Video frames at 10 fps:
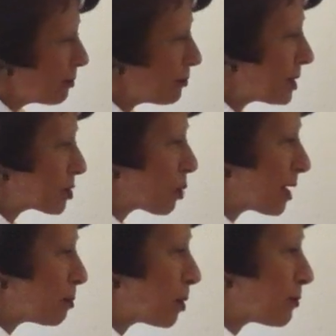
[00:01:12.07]
Feels
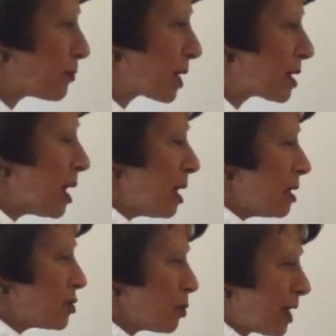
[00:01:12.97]
quite perfect.
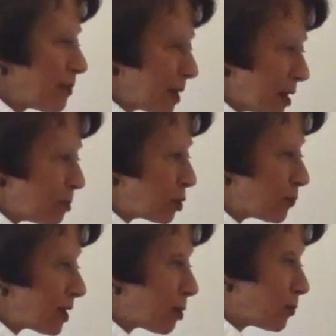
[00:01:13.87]
So we have a little bit
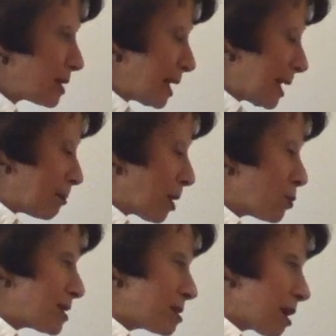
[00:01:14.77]
of a dilemma.
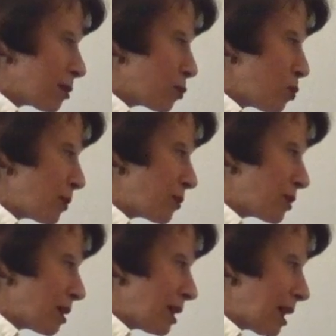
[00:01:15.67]
We start with
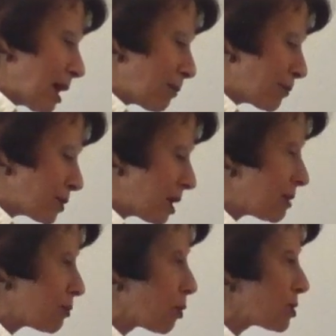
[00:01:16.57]
left,
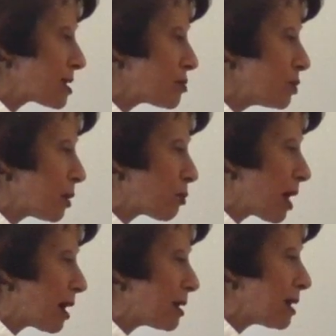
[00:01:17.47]
it throws us to the
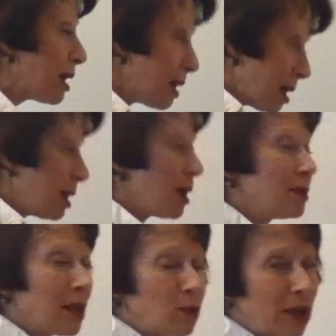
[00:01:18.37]
right,
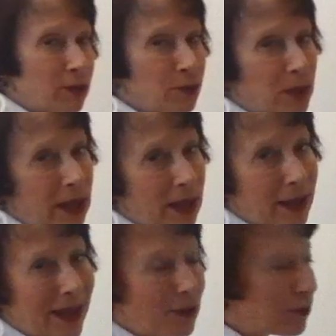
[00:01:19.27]
and then we have to play
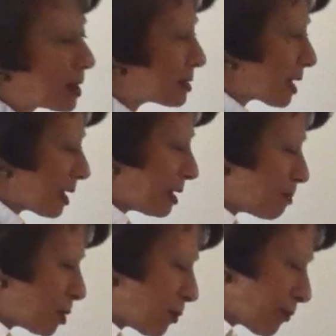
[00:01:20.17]
left, a tiny
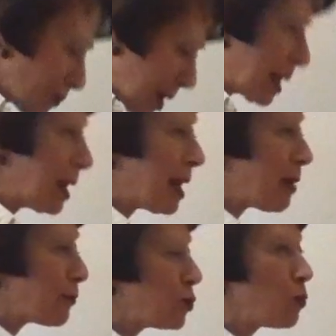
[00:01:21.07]
bit of
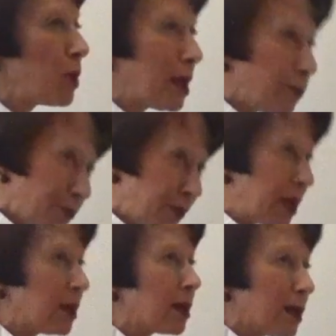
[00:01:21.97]
left to really
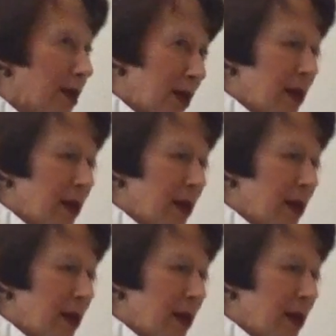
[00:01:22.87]
feel